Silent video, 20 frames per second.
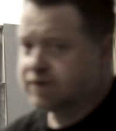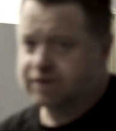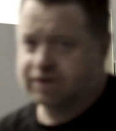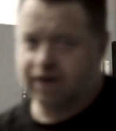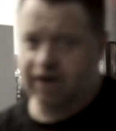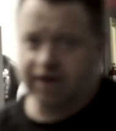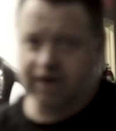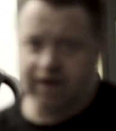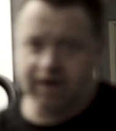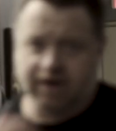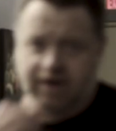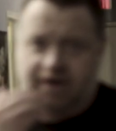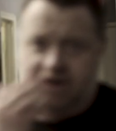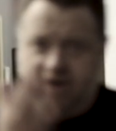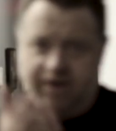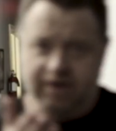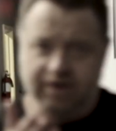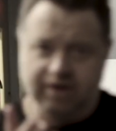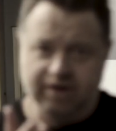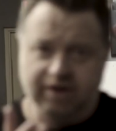done a
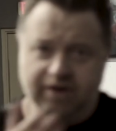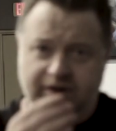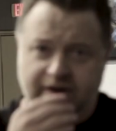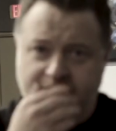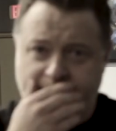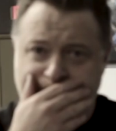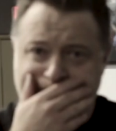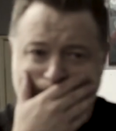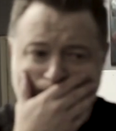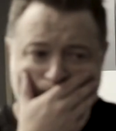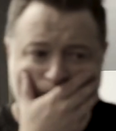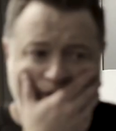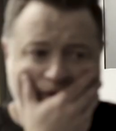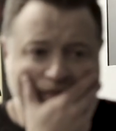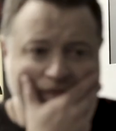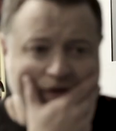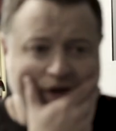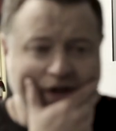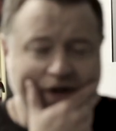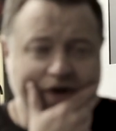
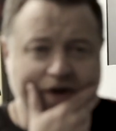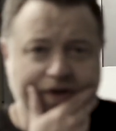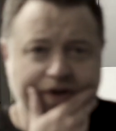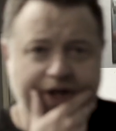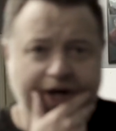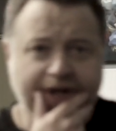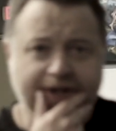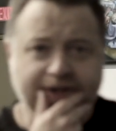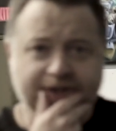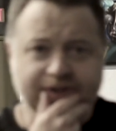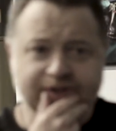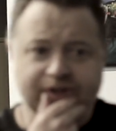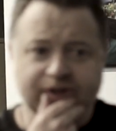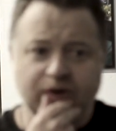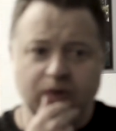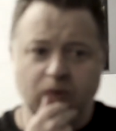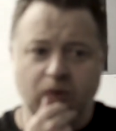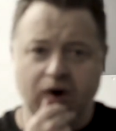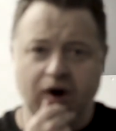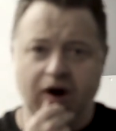video like this
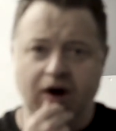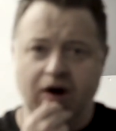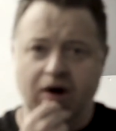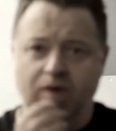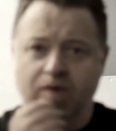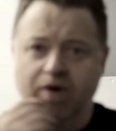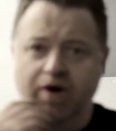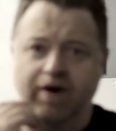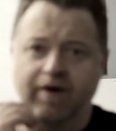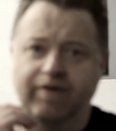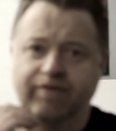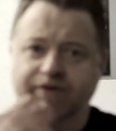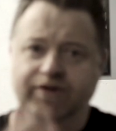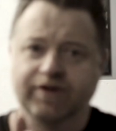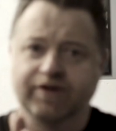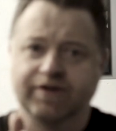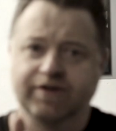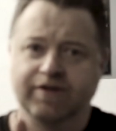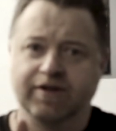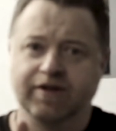in a while where I've
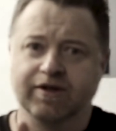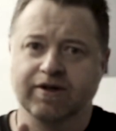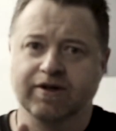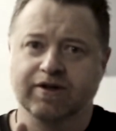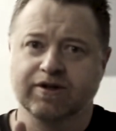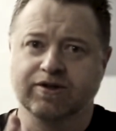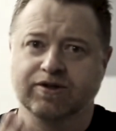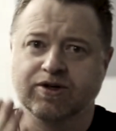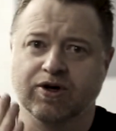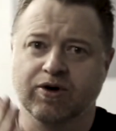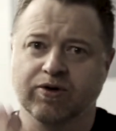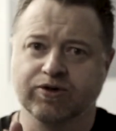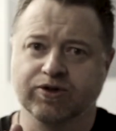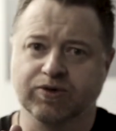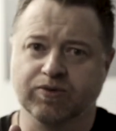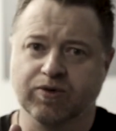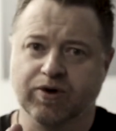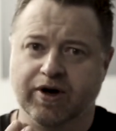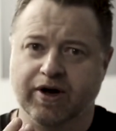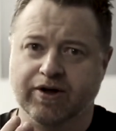just told
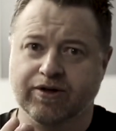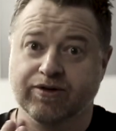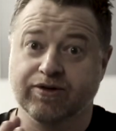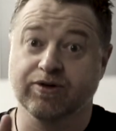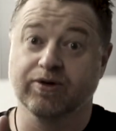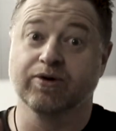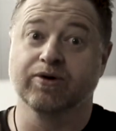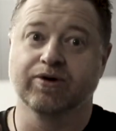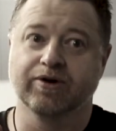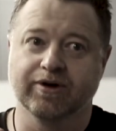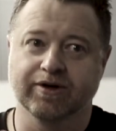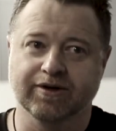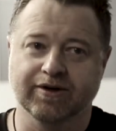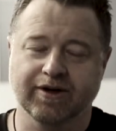you what I thought